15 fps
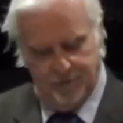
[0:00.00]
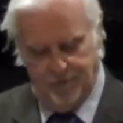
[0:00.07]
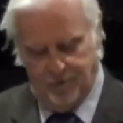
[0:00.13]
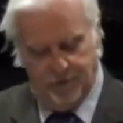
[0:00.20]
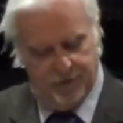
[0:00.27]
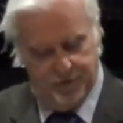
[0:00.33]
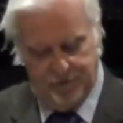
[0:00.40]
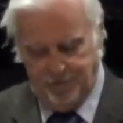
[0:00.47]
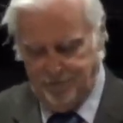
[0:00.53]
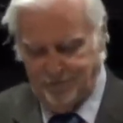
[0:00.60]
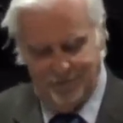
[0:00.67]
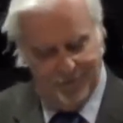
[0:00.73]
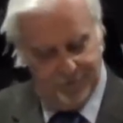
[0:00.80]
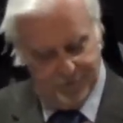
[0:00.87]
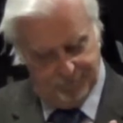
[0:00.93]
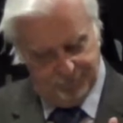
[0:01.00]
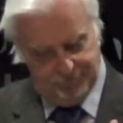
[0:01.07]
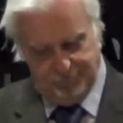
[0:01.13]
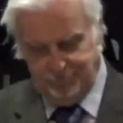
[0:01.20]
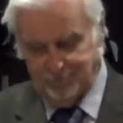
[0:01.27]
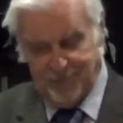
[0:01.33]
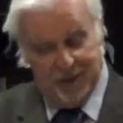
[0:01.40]
oh,
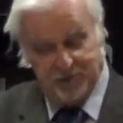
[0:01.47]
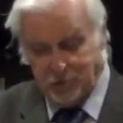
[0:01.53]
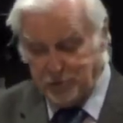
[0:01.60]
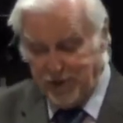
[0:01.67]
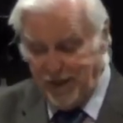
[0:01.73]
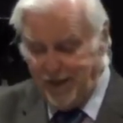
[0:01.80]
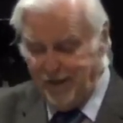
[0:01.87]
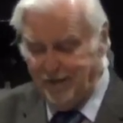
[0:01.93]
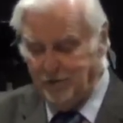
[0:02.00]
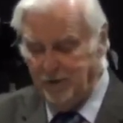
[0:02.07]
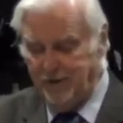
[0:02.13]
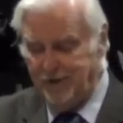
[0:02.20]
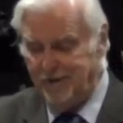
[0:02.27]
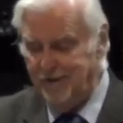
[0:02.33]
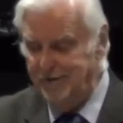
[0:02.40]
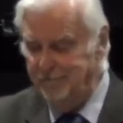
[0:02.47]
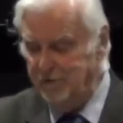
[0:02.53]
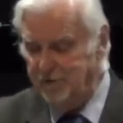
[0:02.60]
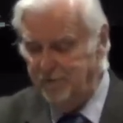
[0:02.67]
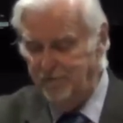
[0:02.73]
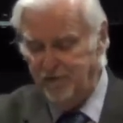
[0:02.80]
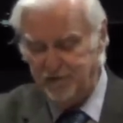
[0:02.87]
that's okay. Go ahead. Leave your
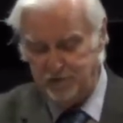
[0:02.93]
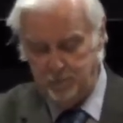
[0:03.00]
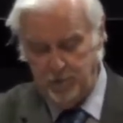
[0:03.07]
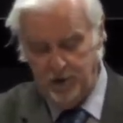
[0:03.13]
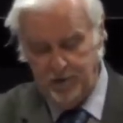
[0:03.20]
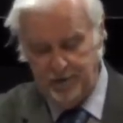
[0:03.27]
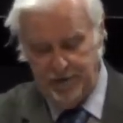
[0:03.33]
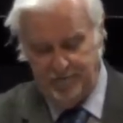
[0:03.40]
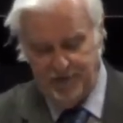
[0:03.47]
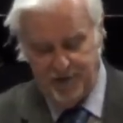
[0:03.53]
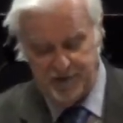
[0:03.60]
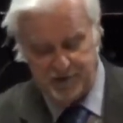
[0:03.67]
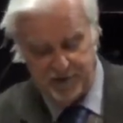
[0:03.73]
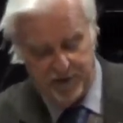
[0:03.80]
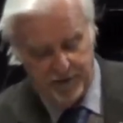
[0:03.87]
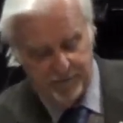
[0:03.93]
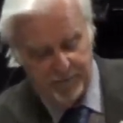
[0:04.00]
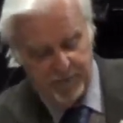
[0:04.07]
conviction, brother. Have a nice day.